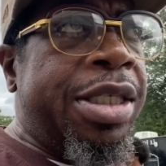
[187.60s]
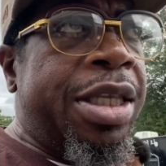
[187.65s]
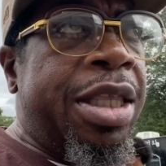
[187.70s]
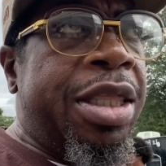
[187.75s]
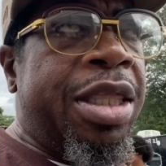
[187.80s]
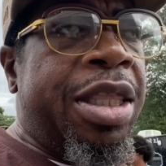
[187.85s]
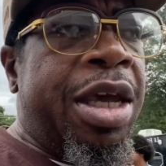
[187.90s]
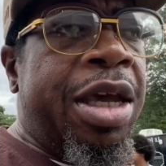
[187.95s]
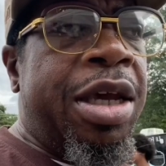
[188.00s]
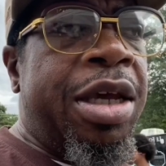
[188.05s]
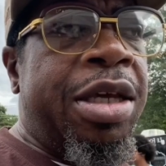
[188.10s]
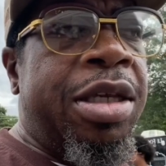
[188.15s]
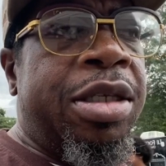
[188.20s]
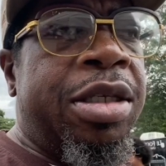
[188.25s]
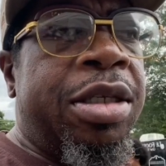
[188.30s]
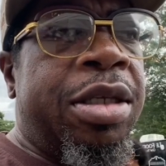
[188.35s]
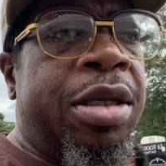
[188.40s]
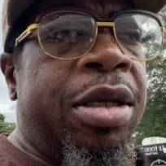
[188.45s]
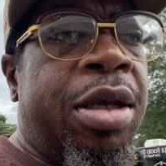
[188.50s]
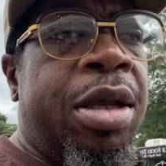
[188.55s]
and
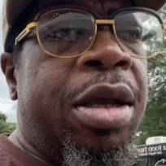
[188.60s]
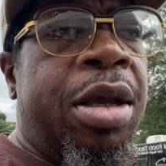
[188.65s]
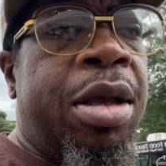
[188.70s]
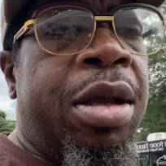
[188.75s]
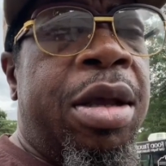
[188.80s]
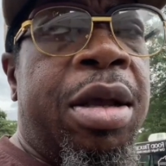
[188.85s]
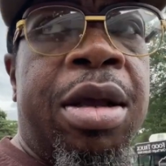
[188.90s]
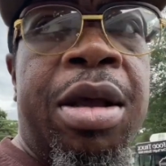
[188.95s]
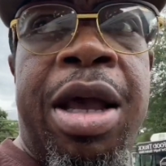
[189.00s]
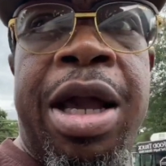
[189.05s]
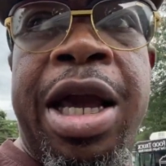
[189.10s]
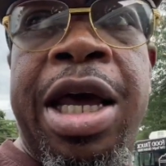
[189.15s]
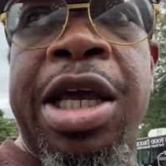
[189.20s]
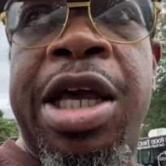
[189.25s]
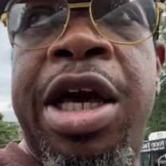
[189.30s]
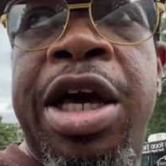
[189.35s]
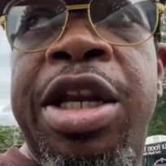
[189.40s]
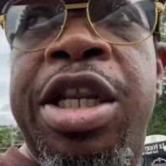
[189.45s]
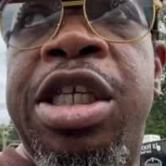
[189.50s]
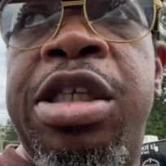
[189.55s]
Things. I
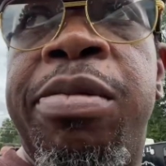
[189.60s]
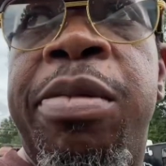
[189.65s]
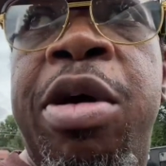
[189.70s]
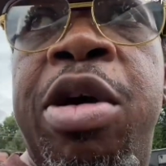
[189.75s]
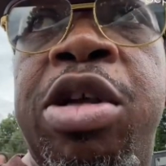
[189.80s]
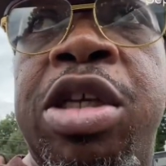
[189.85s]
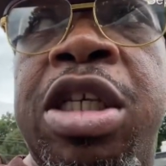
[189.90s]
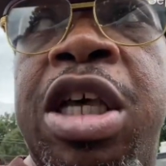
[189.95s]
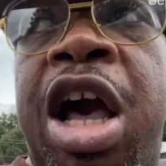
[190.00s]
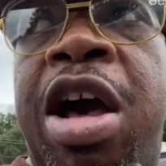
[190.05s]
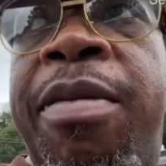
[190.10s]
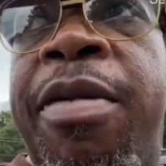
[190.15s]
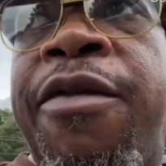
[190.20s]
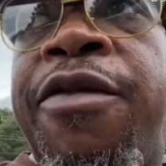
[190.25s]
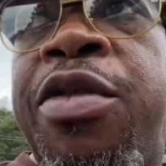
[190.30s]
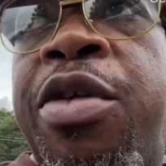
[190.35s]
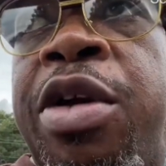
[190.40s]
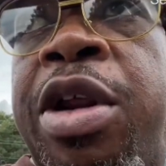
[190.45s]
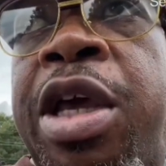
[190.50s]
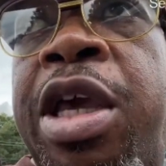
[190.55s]
cut this music out
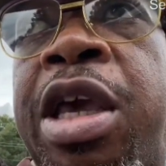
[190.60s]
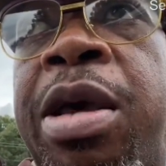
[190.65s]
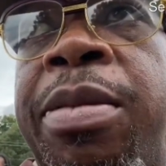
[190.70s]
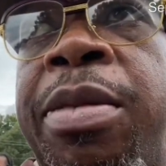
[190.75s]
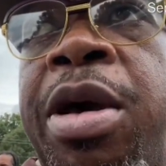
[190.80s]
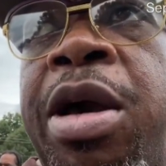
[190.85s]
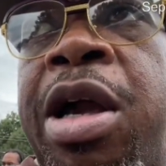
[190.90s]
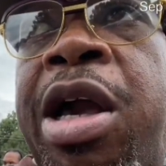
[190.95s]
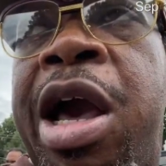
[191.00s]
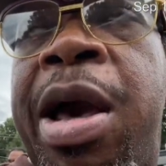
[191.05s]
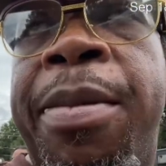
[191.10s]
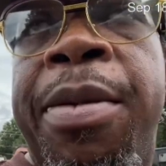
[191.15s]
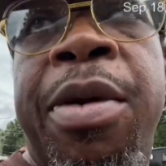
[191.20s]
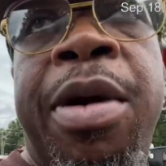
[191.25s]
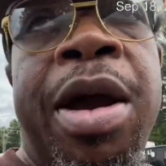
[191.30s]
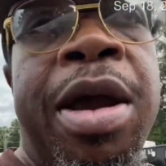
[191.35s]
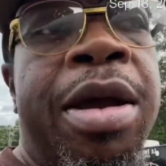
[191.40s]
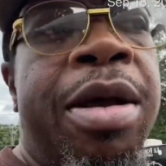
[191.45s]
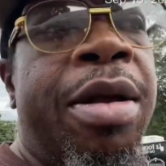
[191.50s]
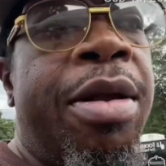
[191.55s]
before they give me a
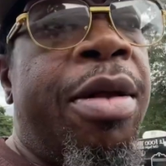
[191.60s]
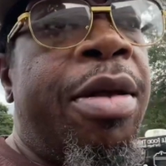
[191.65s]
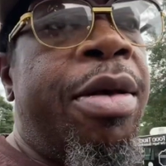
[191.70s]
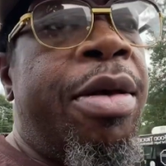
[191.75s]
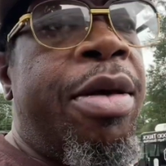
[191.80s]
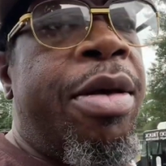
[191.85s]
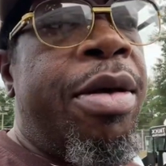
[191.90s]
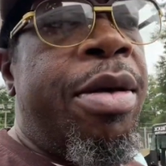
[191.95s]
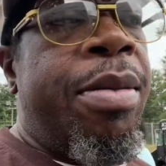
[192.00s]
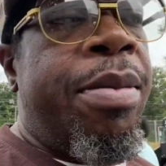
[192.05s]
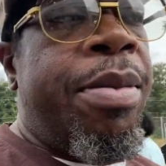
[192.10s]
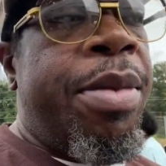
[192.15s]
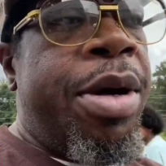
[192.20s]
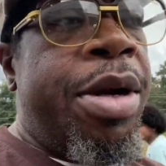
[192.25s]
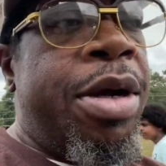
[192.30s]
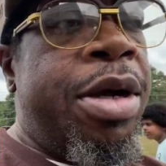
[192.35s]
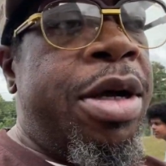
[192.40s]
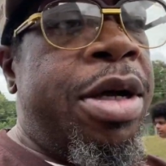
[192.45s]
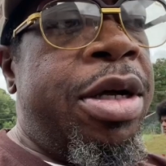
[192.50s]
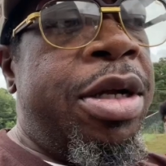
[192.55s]
copyright. But
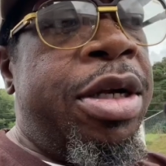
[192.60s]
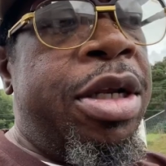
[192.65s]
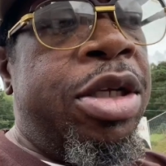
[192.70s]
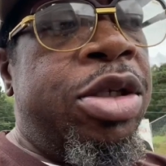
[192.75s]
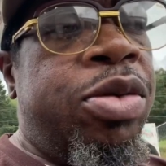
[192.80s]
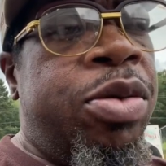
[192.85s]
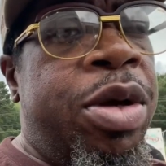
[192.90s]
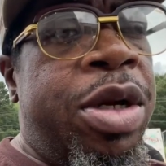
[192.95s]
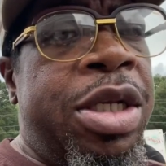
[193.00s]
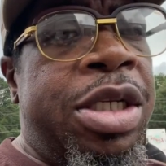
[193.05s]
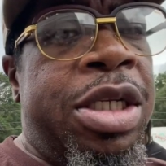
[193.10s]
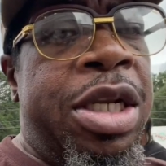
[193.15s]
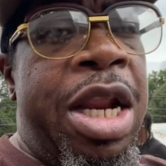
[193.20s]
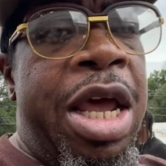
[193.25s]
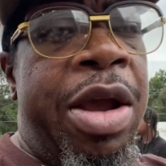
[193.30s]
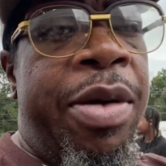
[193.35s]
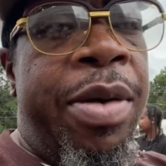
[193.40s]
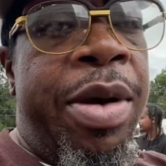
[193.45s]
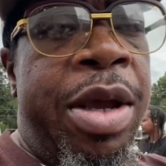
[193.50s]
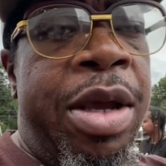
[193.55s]
uh, this is what it's
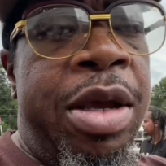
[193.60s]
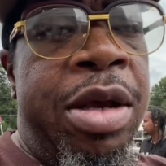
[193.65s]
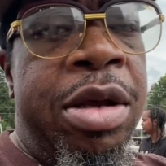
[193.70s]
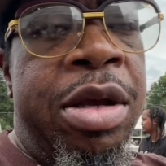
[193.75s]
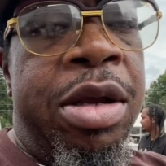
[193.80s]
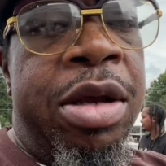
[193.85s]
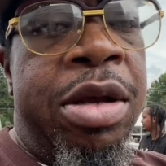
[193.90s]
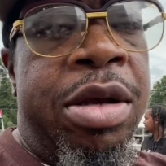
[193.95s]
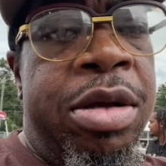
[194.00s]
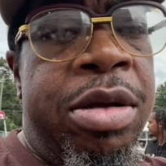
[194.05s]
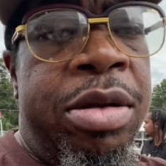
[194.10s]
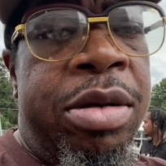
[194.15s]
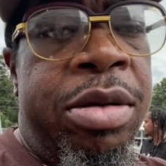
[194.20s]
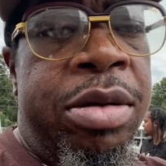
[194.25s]
like right here,